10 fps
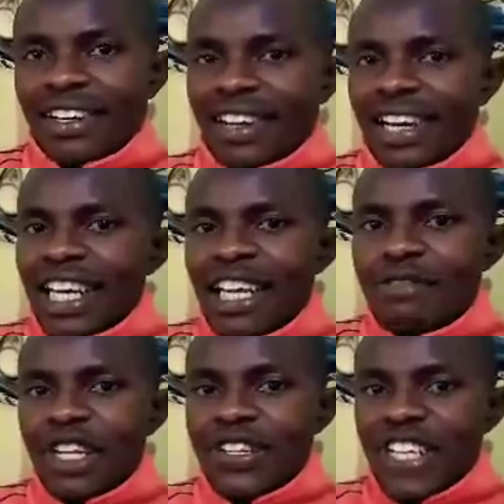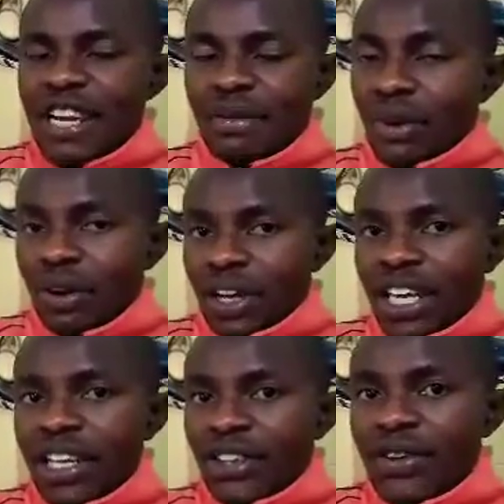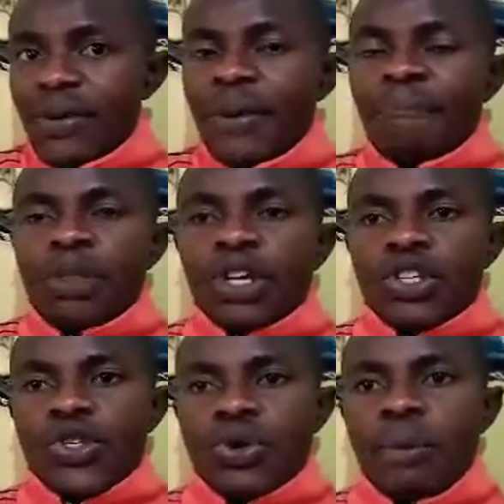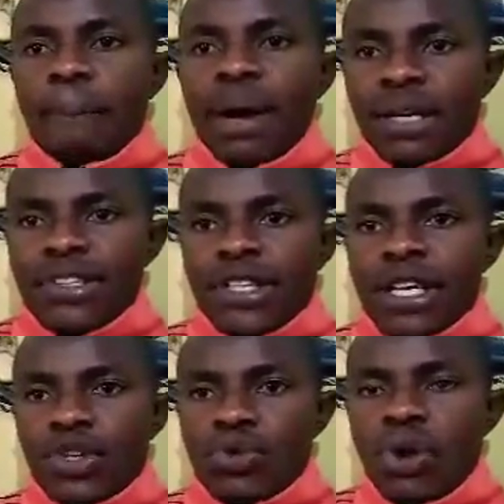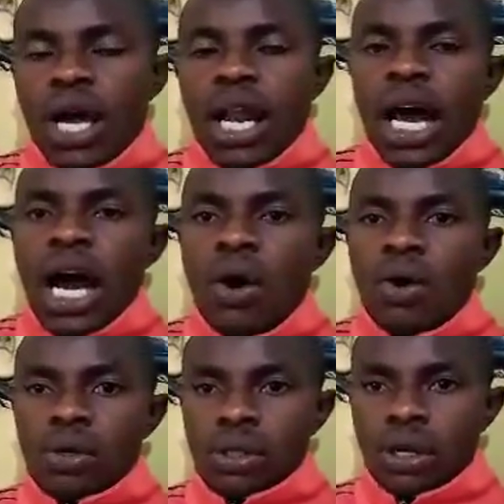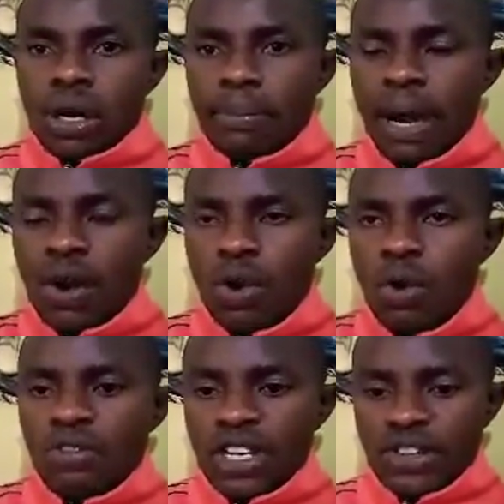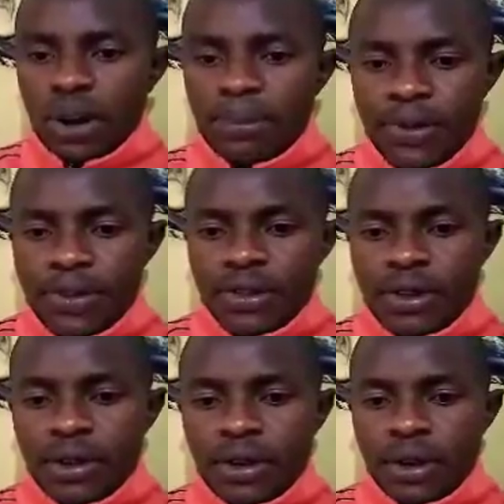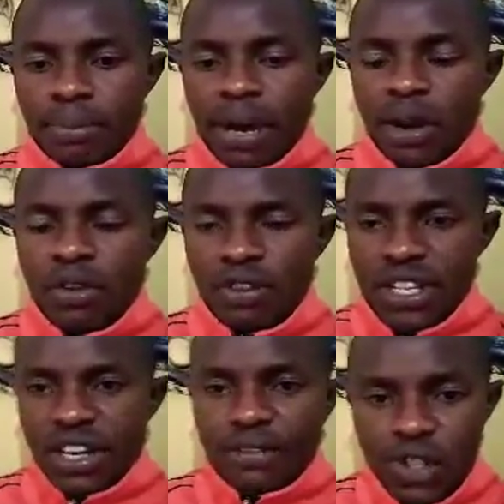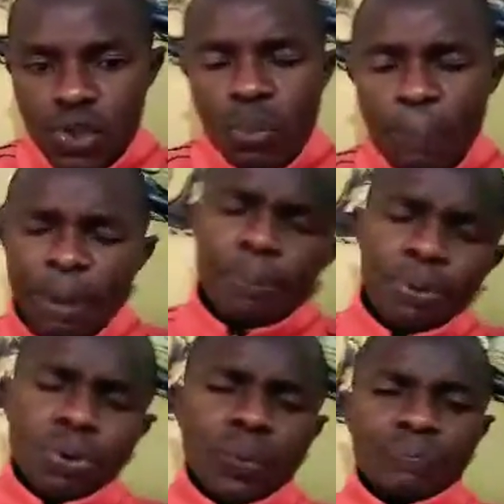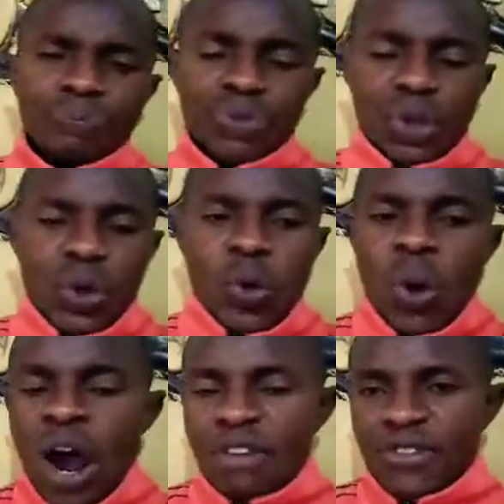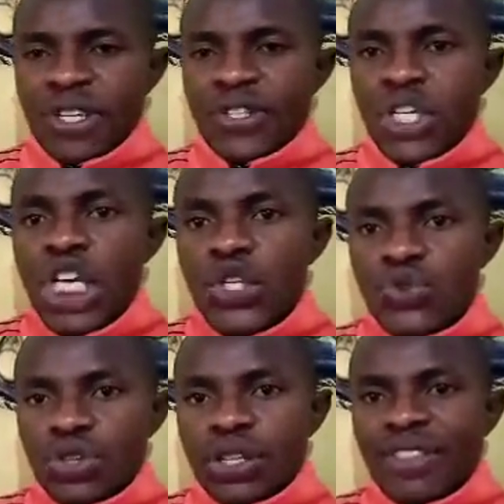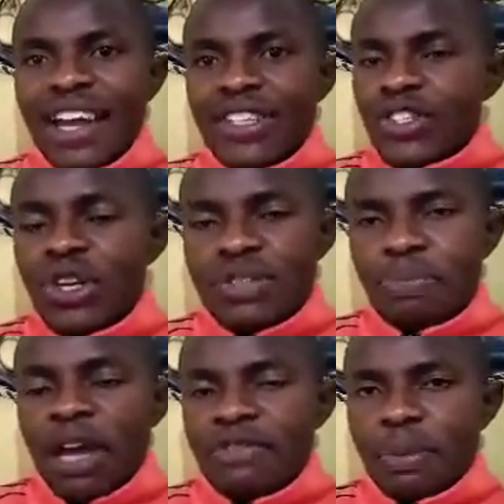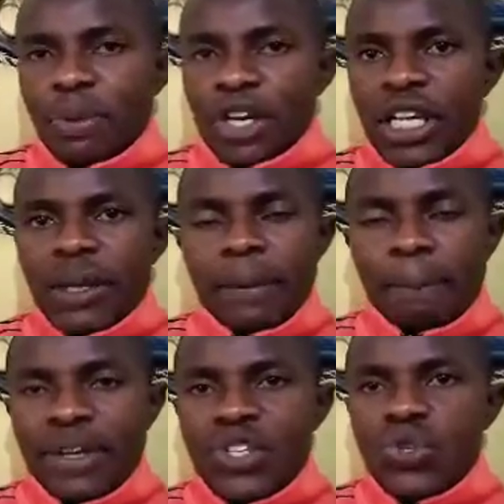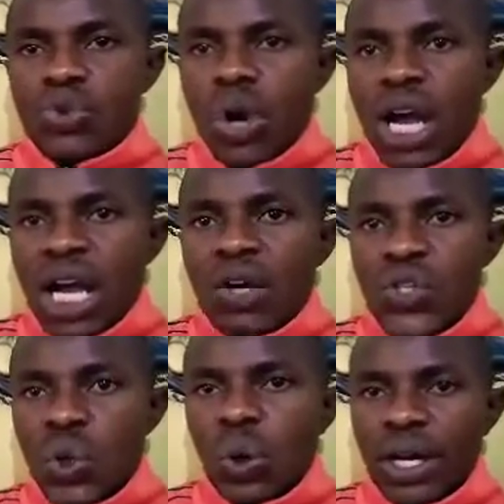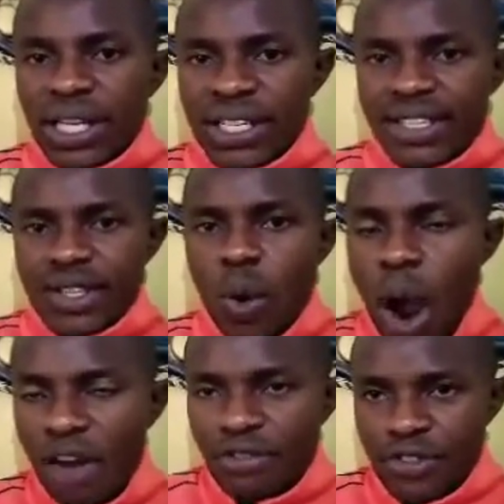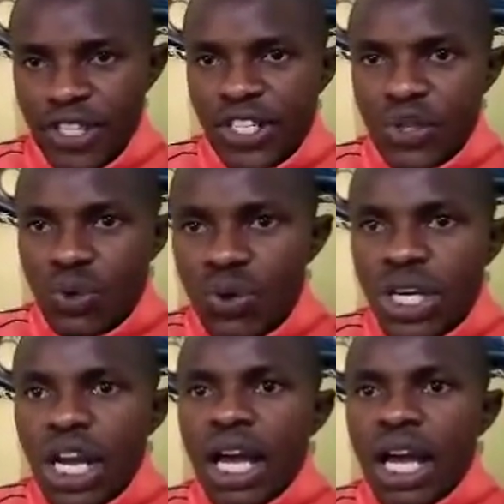leave anytime, okay, so banks do allow bank overdrafts to people who have set history. That is not everybody, but to account holders who have set good